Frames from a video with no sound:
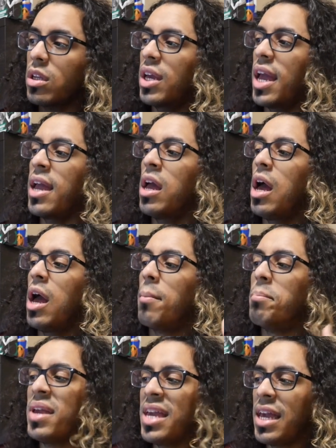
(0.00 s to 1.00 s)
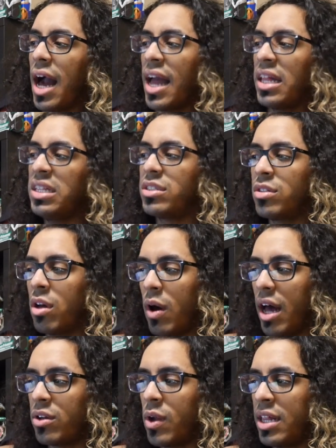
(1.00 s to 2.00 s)
Okay? Me, I at least know
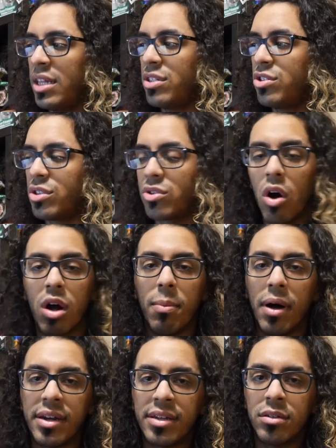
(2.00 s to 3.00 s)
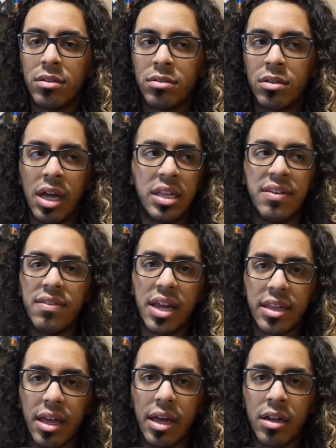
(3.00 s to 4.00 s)
how to at least just talk about it. And leave it
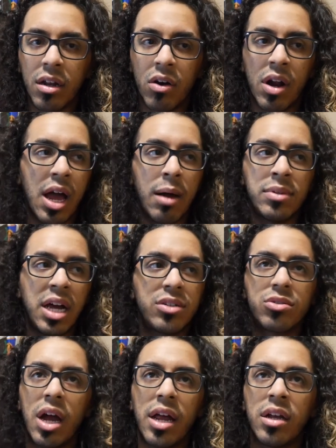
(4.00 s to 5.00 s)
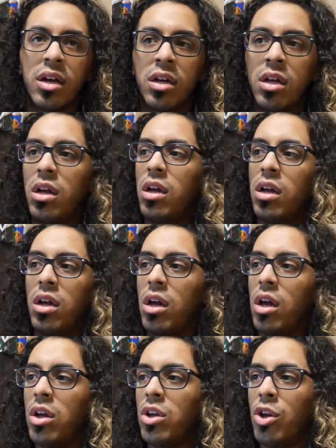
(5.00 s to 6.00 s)
at that. All right. I'm not trying to,
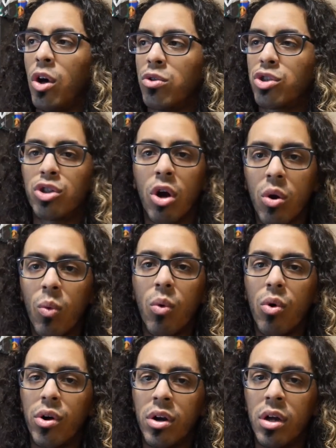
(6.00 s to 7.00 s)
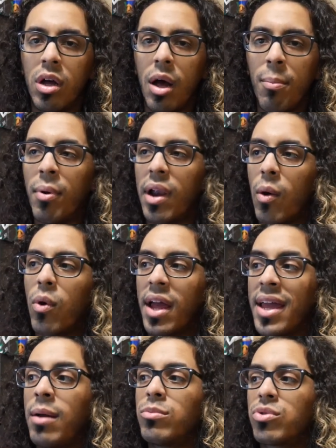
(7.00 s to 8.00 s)
you know, start a war, but I, what
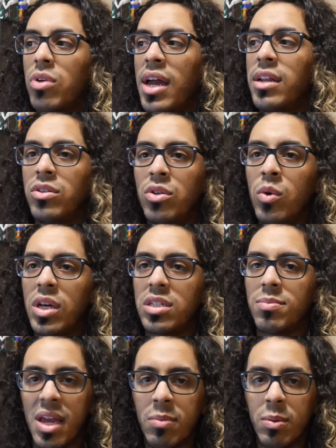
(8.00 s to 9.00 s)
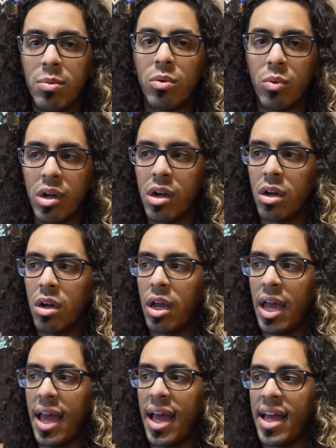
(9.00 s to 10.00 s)
I am trying to do is make people aware.
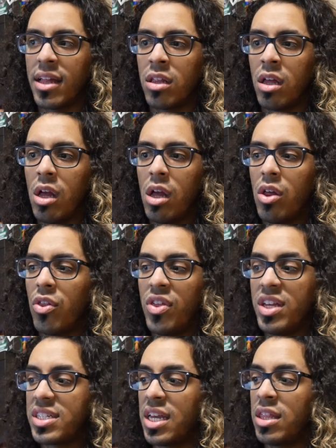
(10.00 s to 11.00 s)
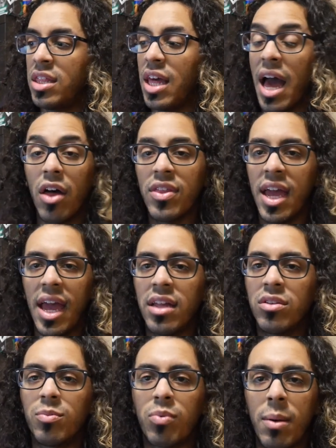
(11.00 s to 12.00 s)
And this, th- how they
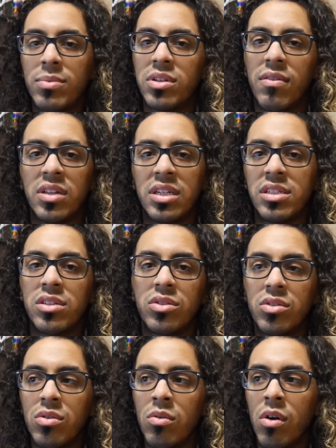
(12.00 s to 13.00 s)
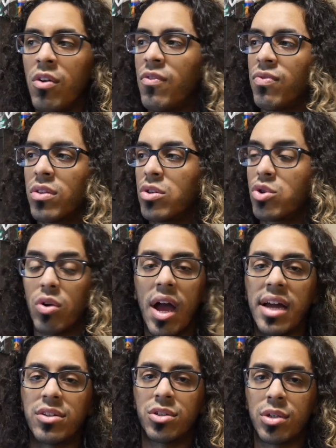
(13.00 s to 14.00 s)
handled Promise Neverland season two,
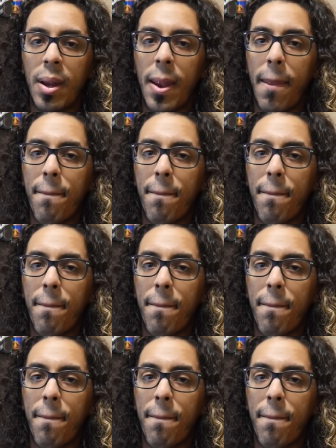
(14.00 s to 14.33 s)
trash.